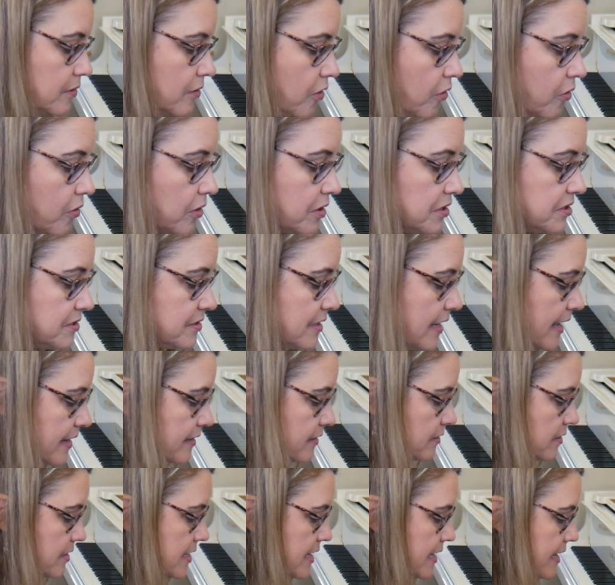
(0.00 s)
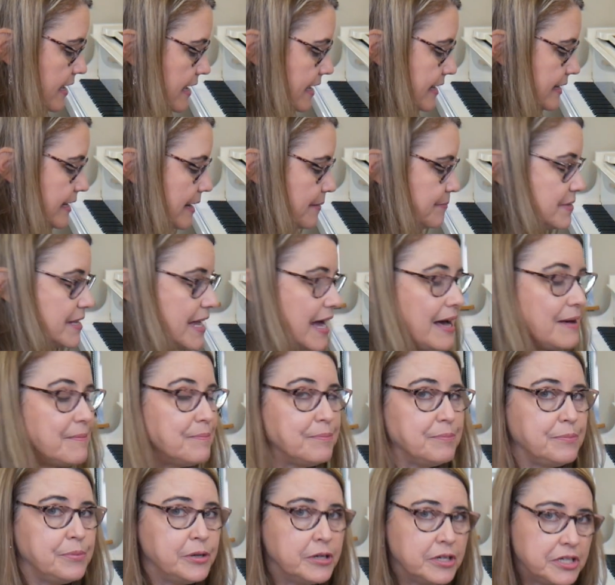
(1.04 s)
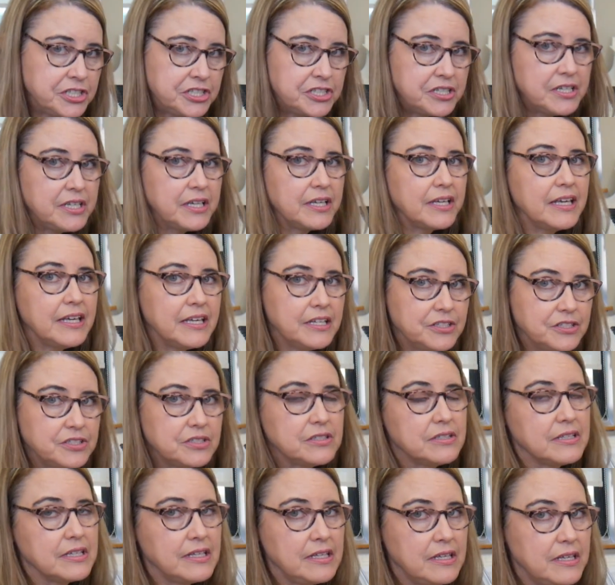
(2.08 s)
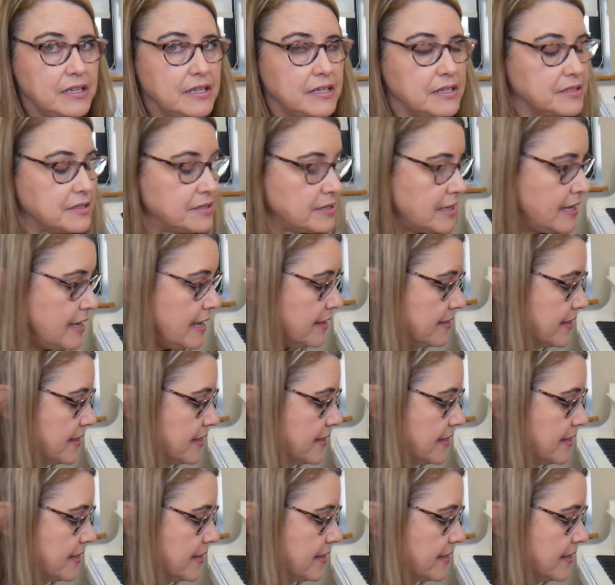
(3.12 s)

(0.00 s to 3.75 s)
horizontally and I'm not pushing into the keys.